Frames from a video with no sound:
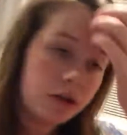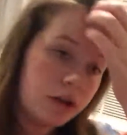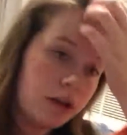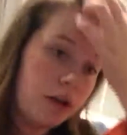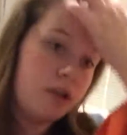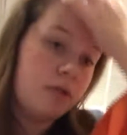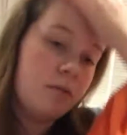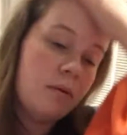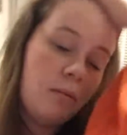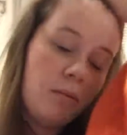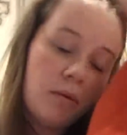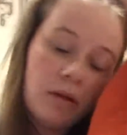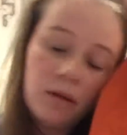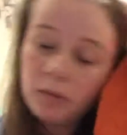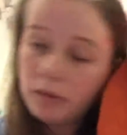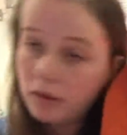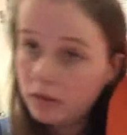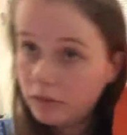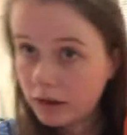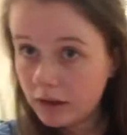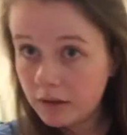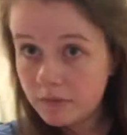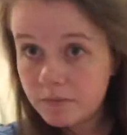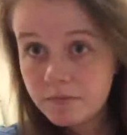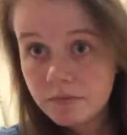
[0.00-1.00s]
That was my brother, by the
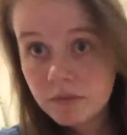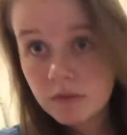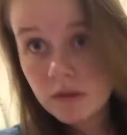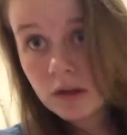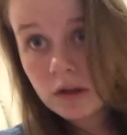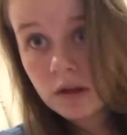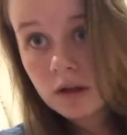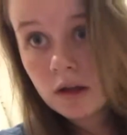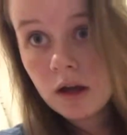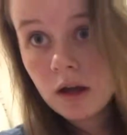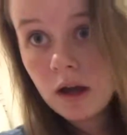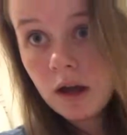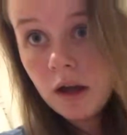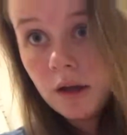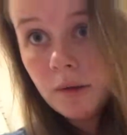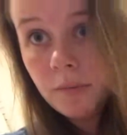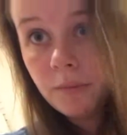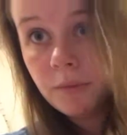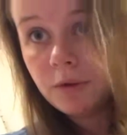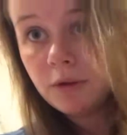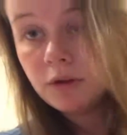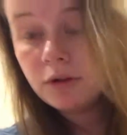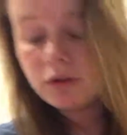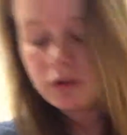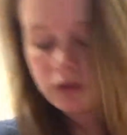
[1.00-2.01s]
way.
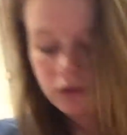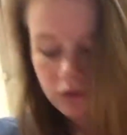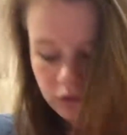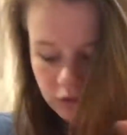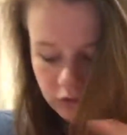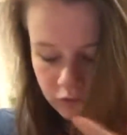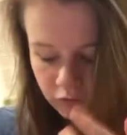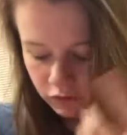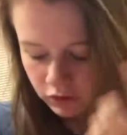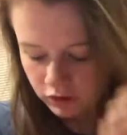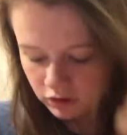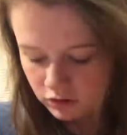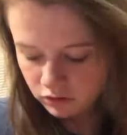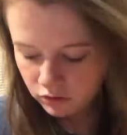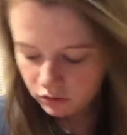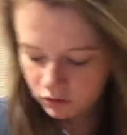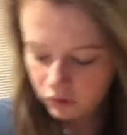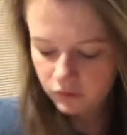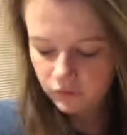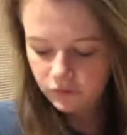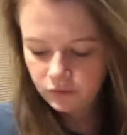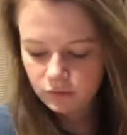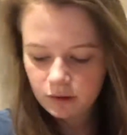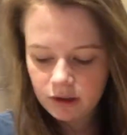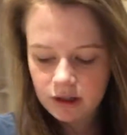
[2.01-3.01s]
Um, of what you
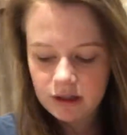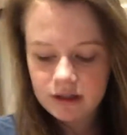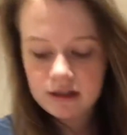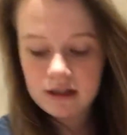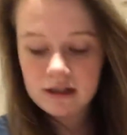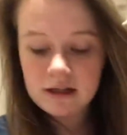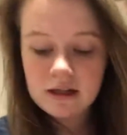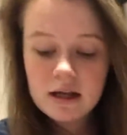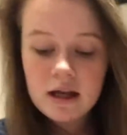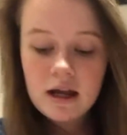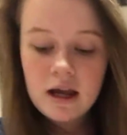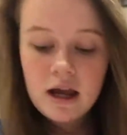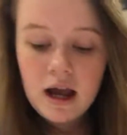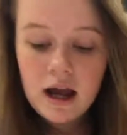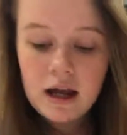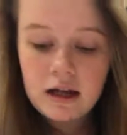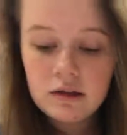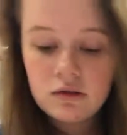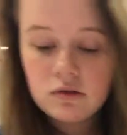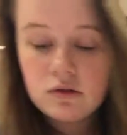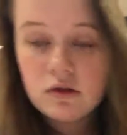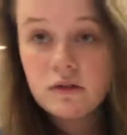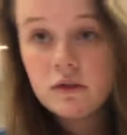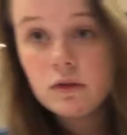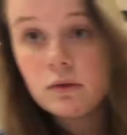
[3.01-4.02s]
thought of The Walking Dead. And
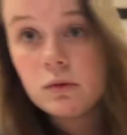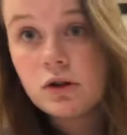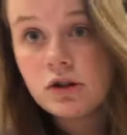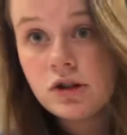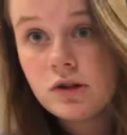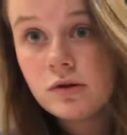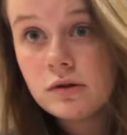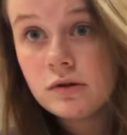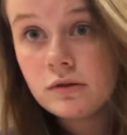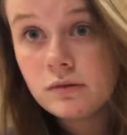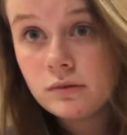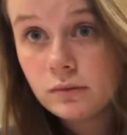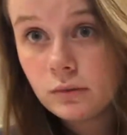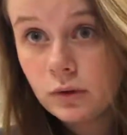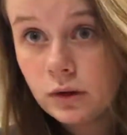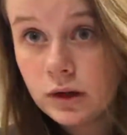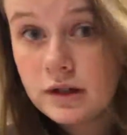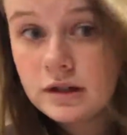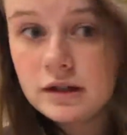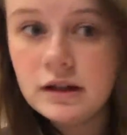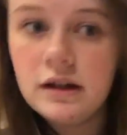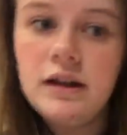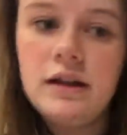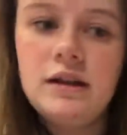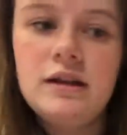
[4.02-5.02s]
also, if you watch Walking
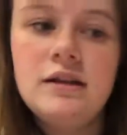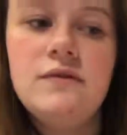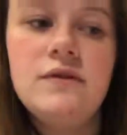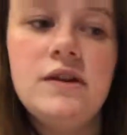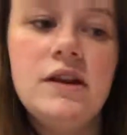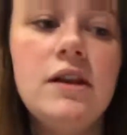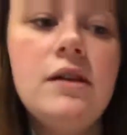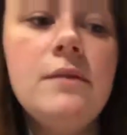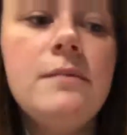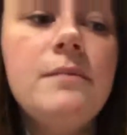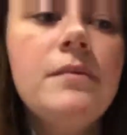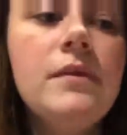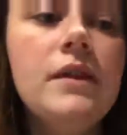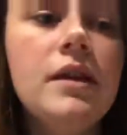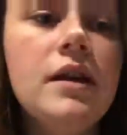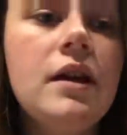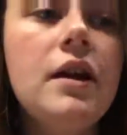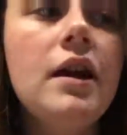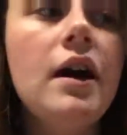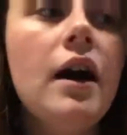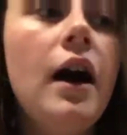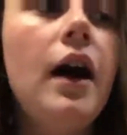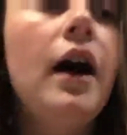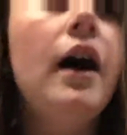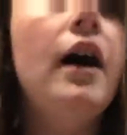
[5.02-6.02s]
Dead, like this video.
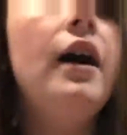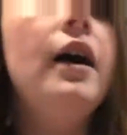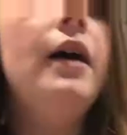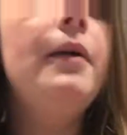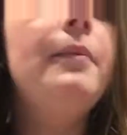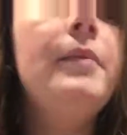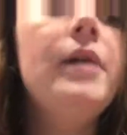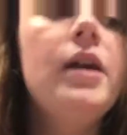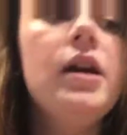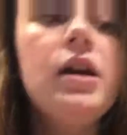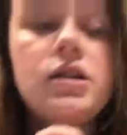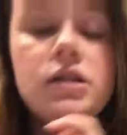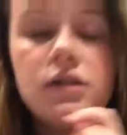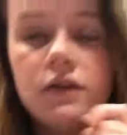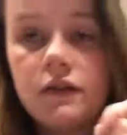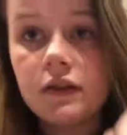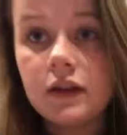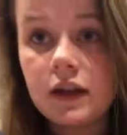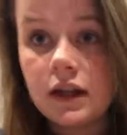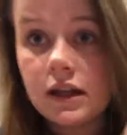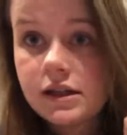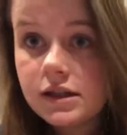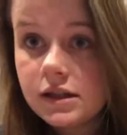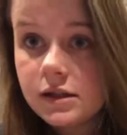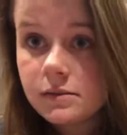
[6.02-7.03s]
Um, don't
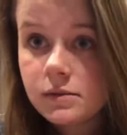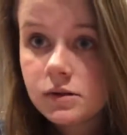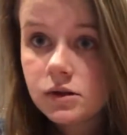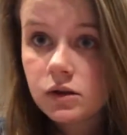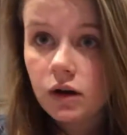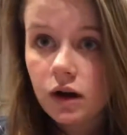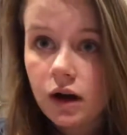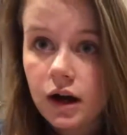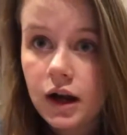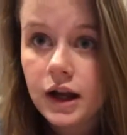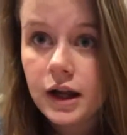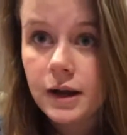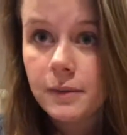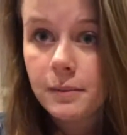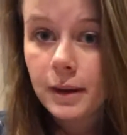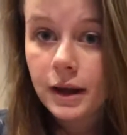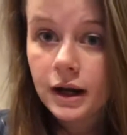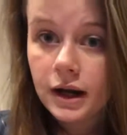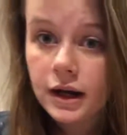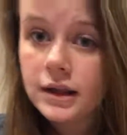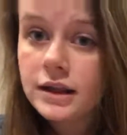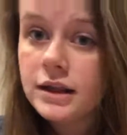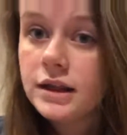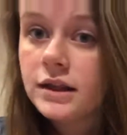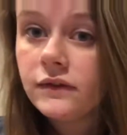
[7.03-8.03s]
forget to subscribe
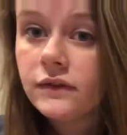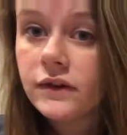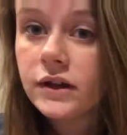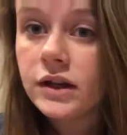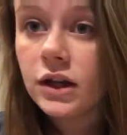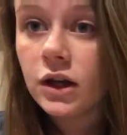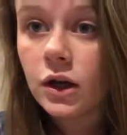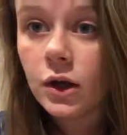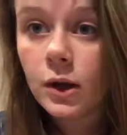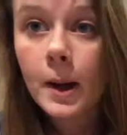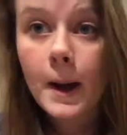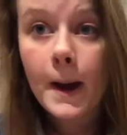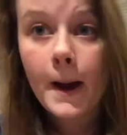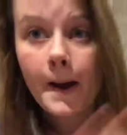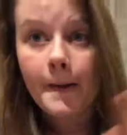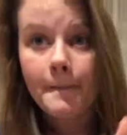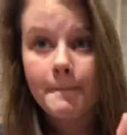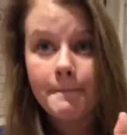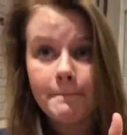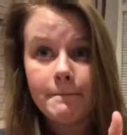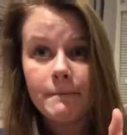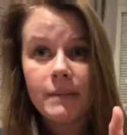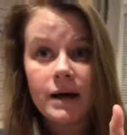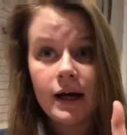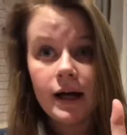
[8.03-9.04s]
and like this video.
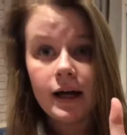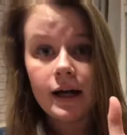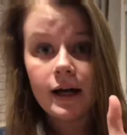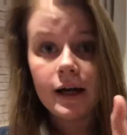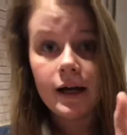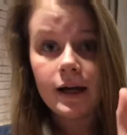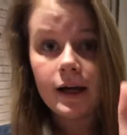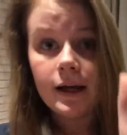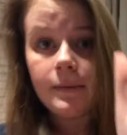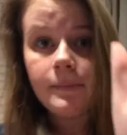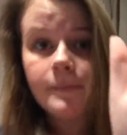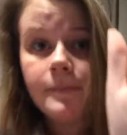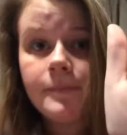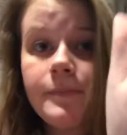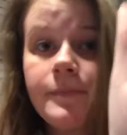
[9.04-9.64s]
Bye.